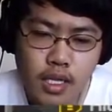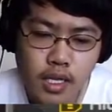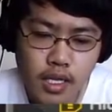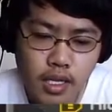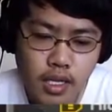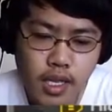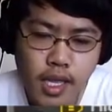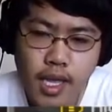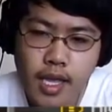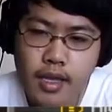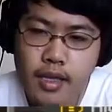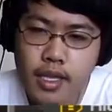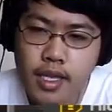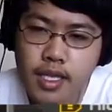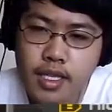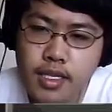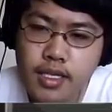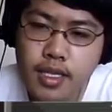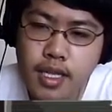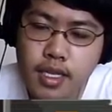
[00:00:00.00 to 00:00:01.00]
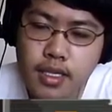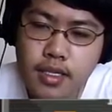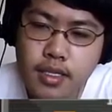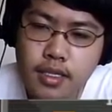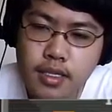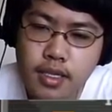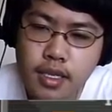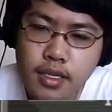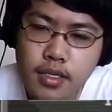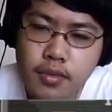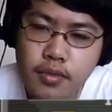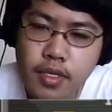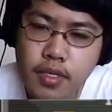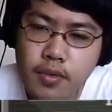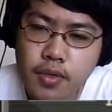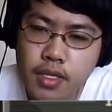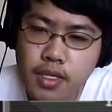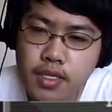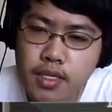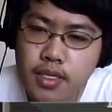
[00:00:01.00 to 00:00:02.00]
Yeah, that's that's that's what it
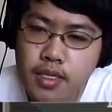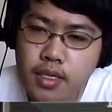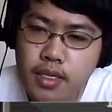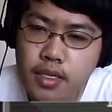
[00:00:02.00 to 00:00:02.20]
was.